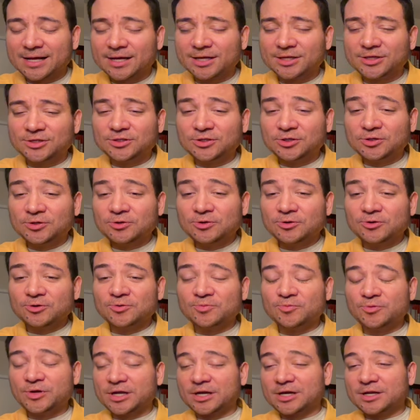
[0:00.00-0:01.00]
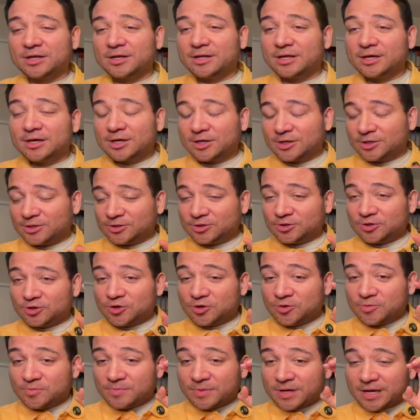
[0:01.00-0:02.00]
Zoom, we can
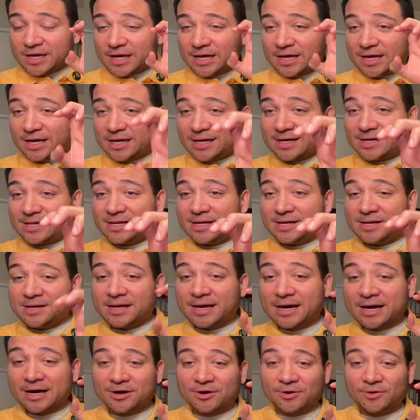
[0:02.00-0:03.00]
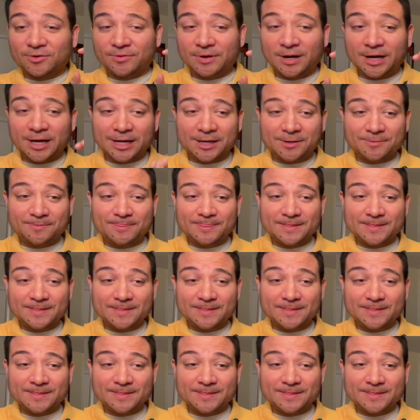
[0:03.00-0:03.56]
zoom in and out, right?